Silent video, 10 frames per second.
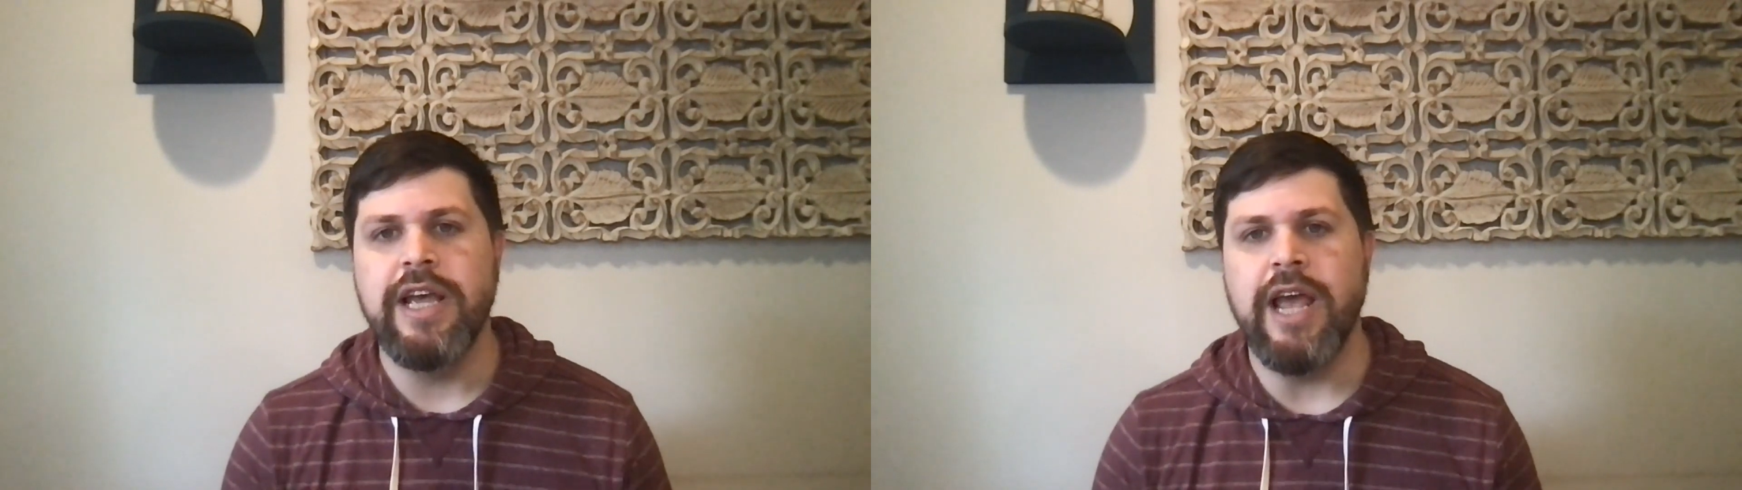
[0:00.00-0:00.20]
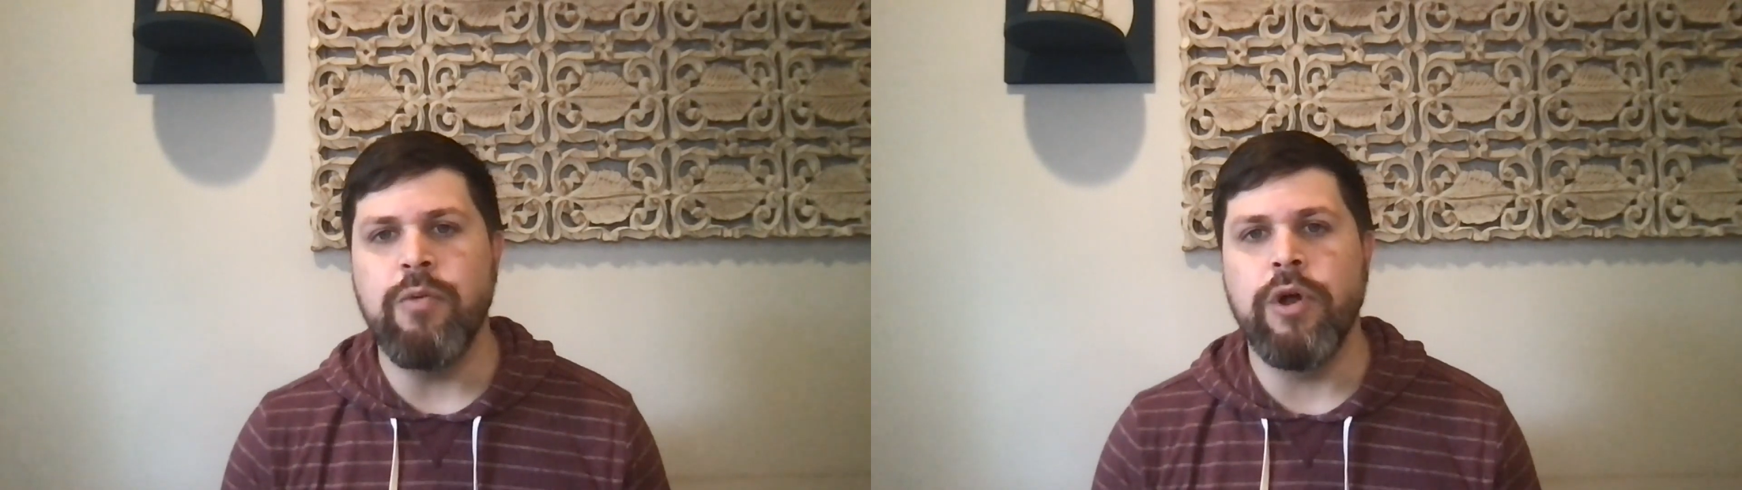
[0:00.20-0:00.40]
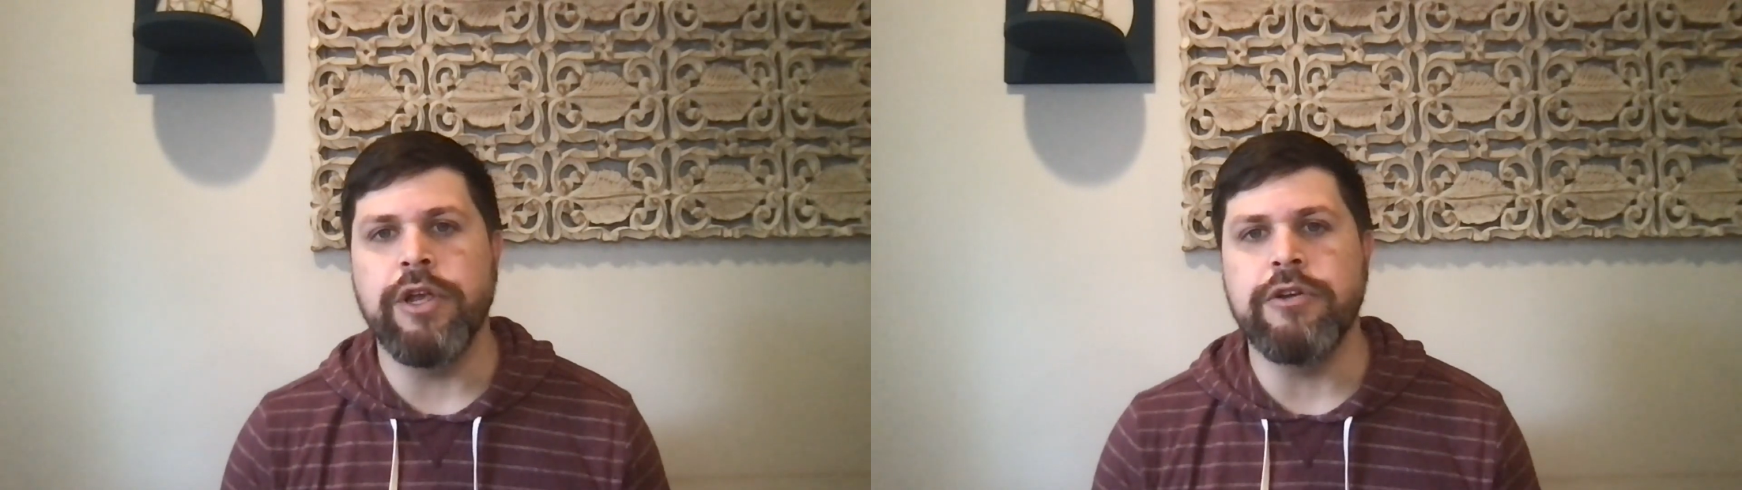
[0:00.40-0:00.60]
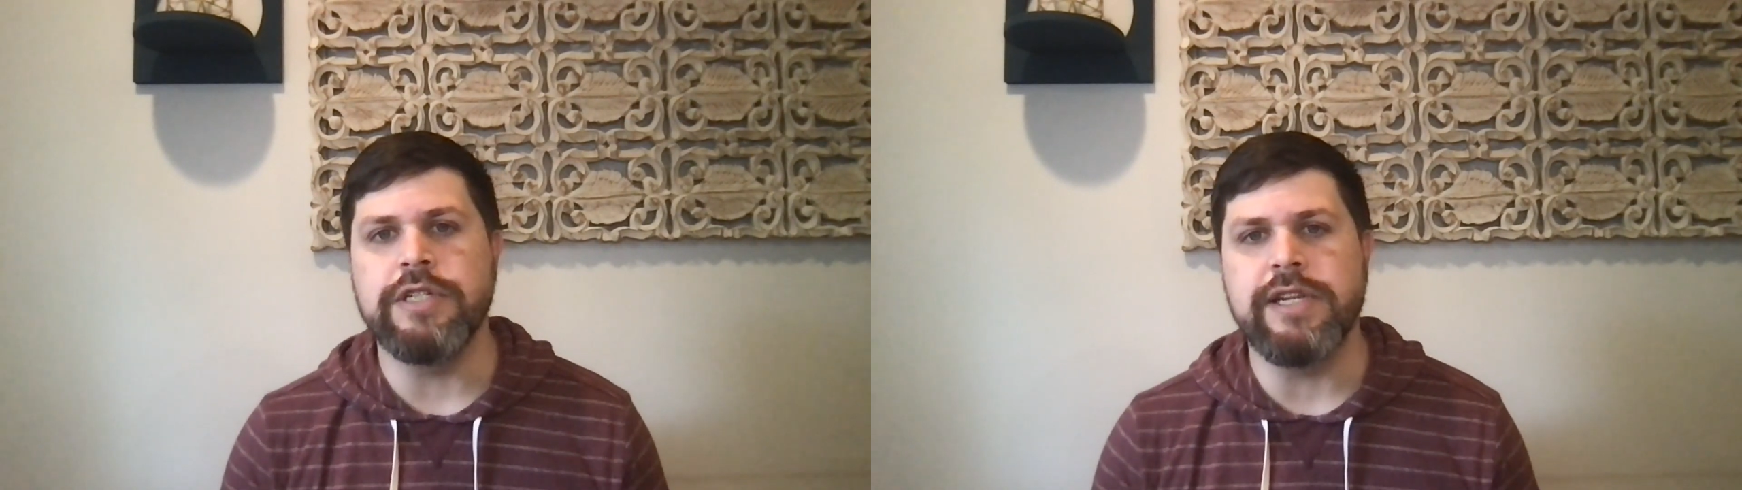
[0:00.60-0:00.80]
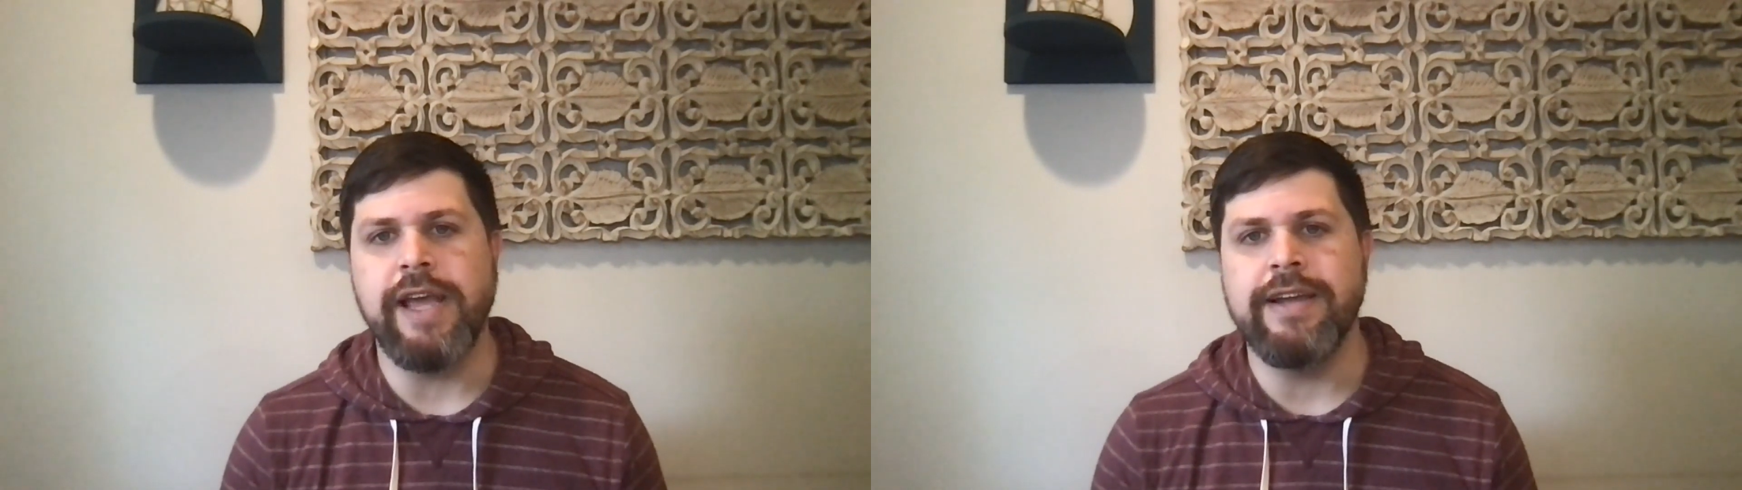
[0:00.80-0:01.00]
and where you're
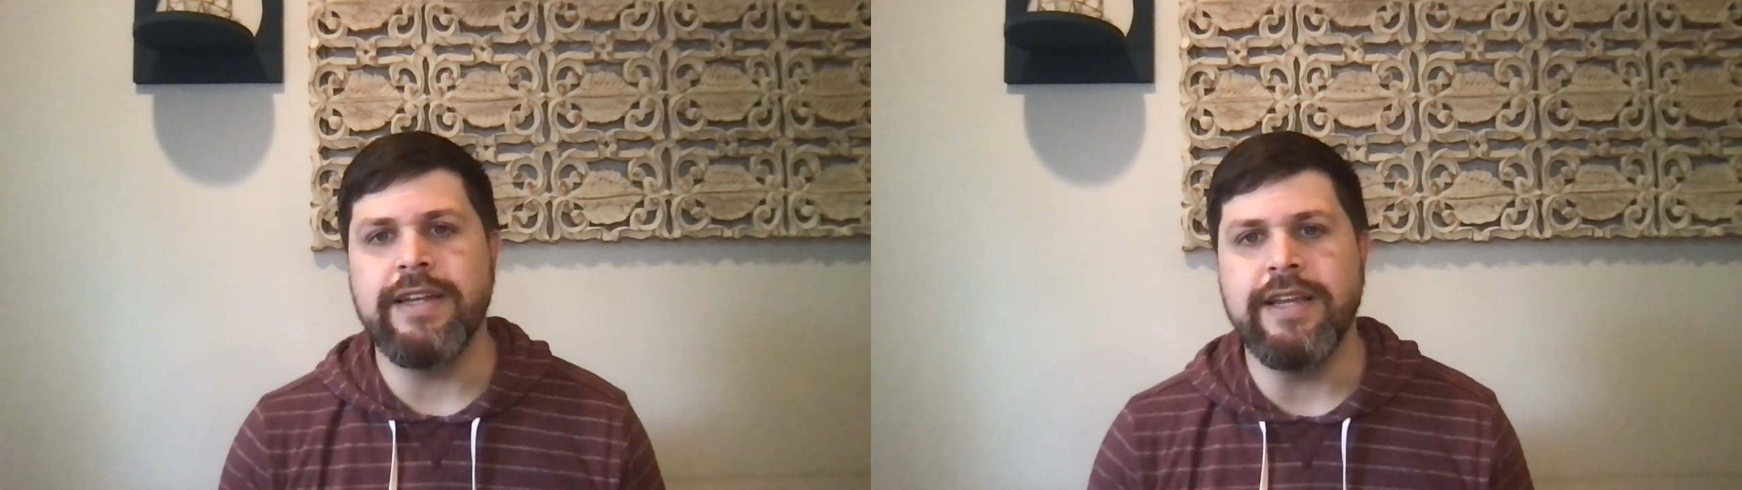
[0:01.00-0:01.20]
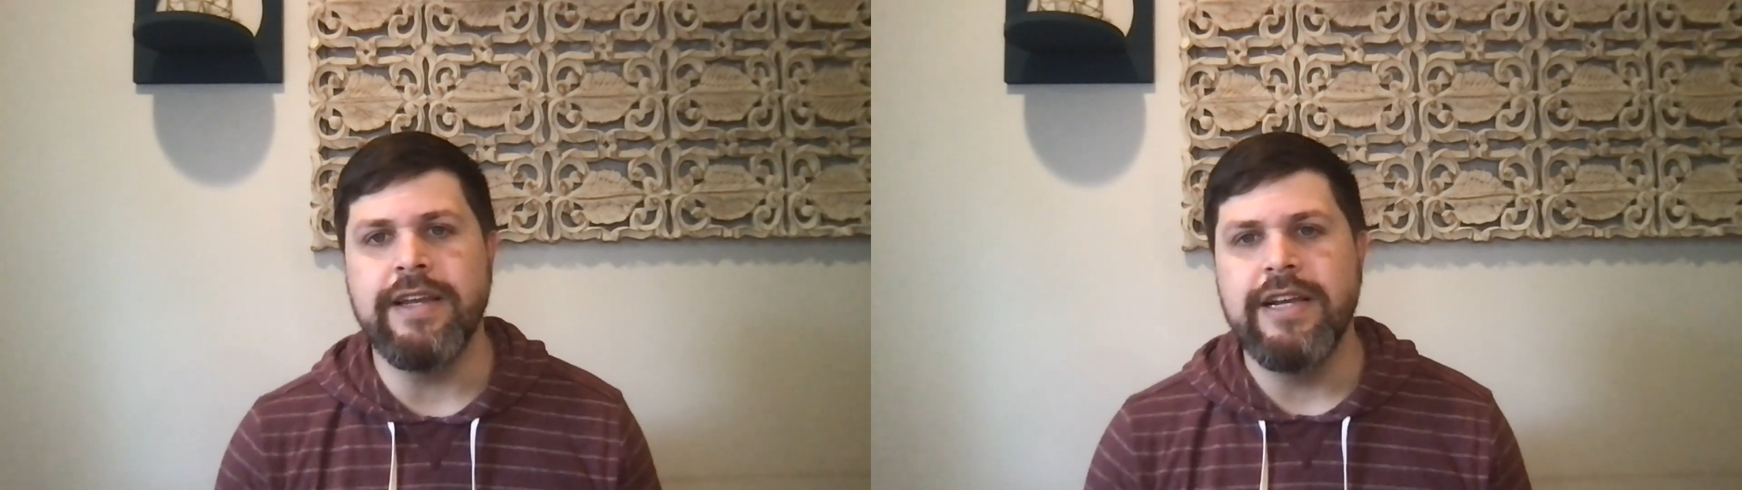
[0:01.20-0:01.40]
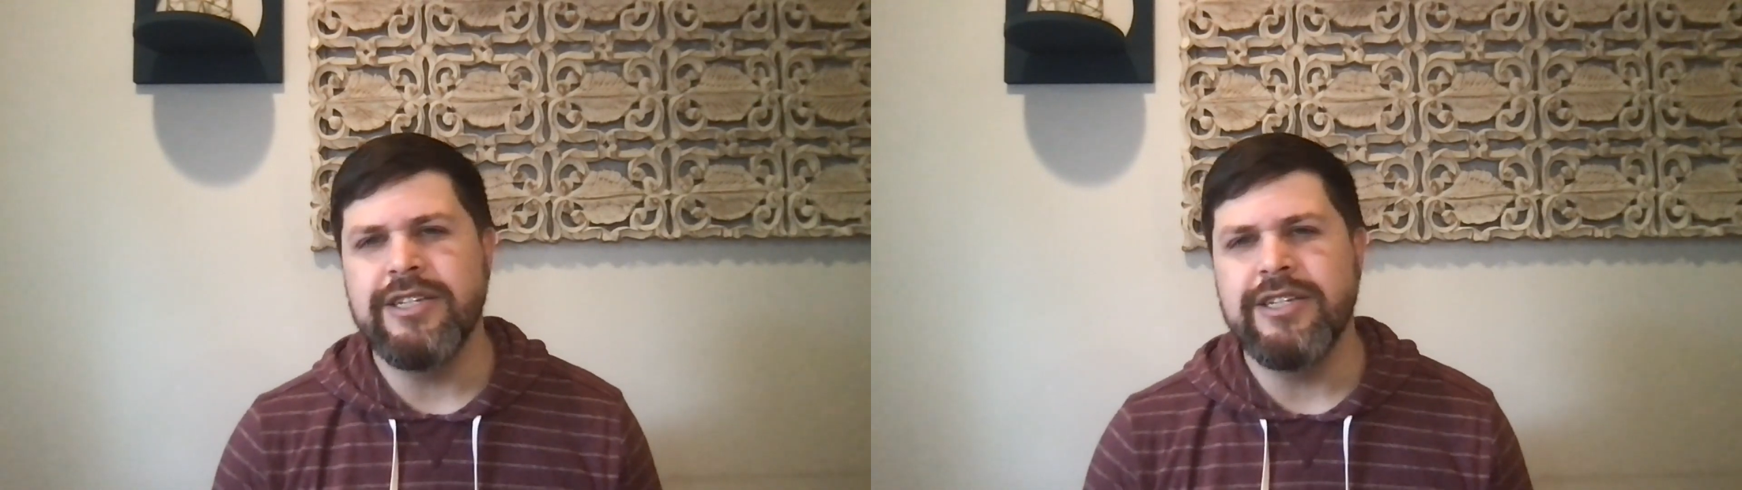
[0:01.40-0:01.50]
standing,